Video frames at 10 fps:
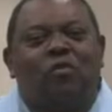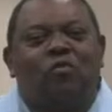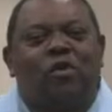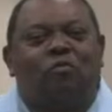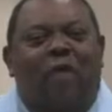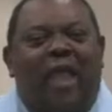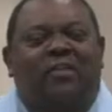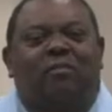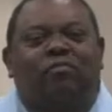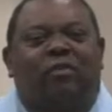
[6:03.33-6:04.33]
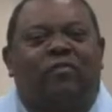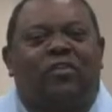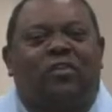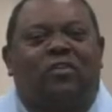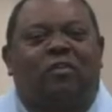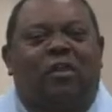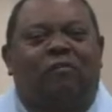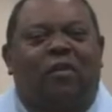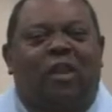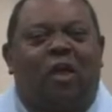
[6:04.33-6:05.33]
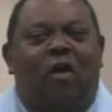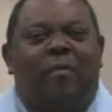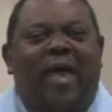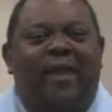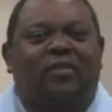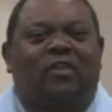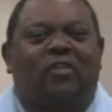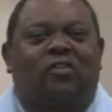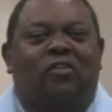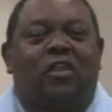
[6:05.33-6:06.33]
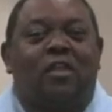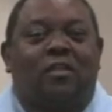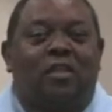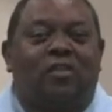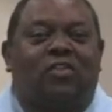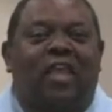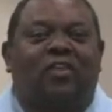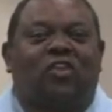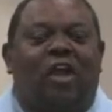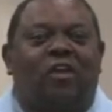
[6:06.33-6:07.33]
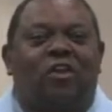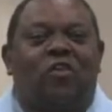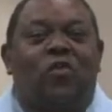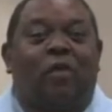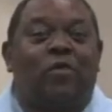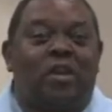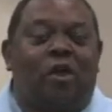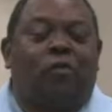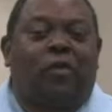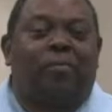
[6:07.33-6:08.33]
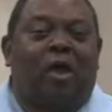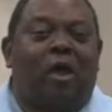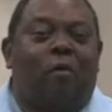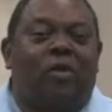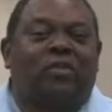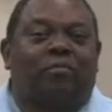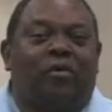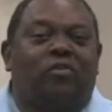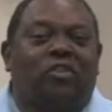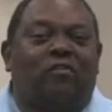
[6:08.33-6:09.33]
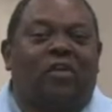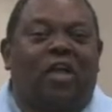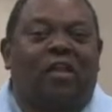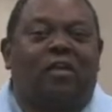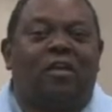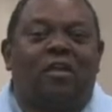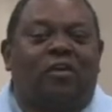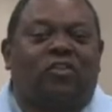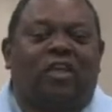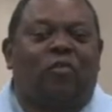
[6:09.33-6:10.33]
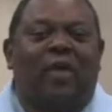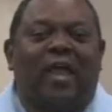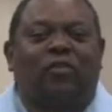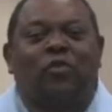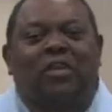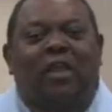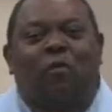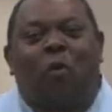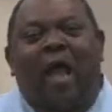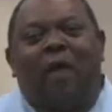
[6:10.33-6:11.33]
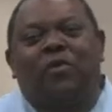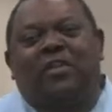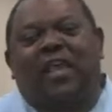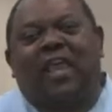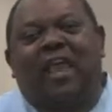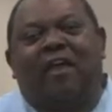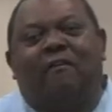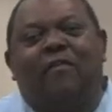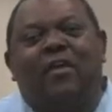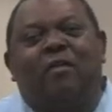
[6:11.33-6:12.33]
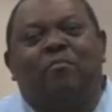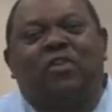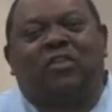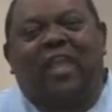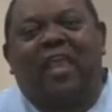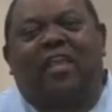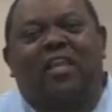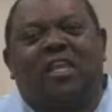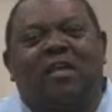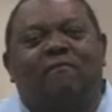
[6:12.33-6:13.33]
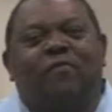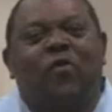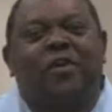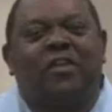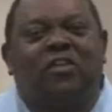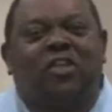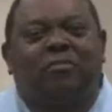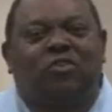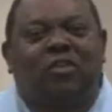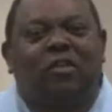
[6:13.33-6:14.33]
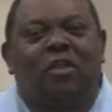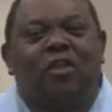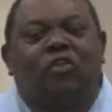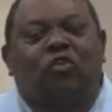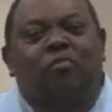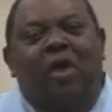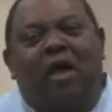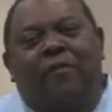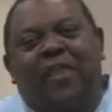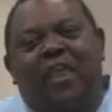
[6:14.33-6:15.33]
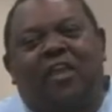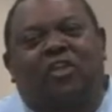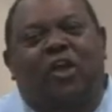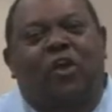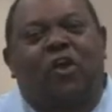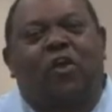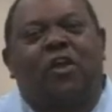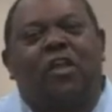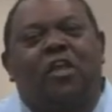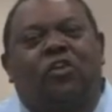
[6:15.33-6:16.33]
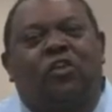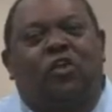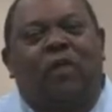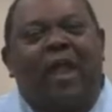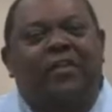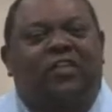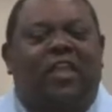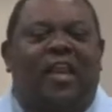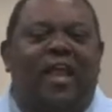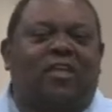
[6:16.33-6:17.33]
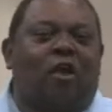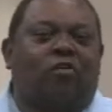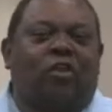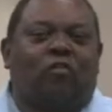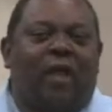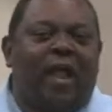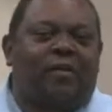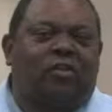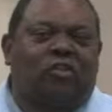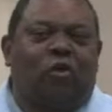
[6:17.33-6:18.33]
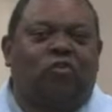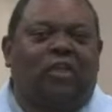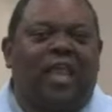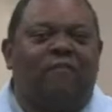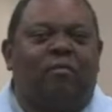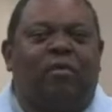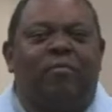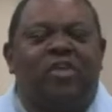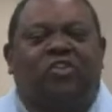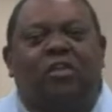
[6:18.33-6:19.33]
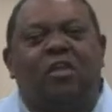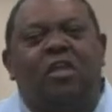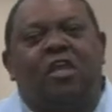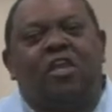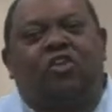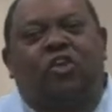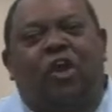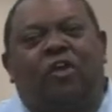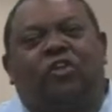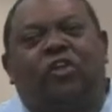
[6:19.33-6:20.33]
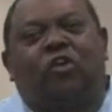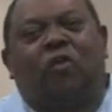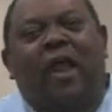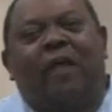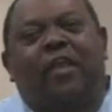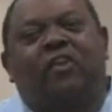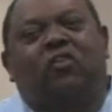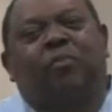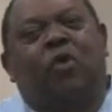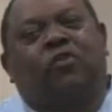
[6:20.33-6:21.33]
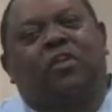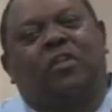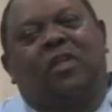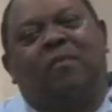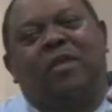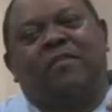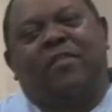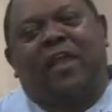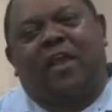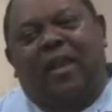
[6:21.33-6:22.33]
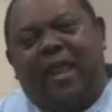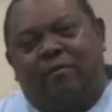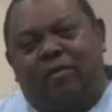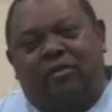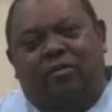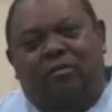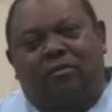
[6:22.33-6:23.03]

with rights and privileges of law-abiding citizens. These things are new, and we know that Paul was a person of color, because otherwise why would they have mistaken him for an Egyptian? So Paul then turned to the crowd. He said, "Can I talk to the crowd?" And the soldier gave him permission. He turned to the crowd and spoke to them in their language,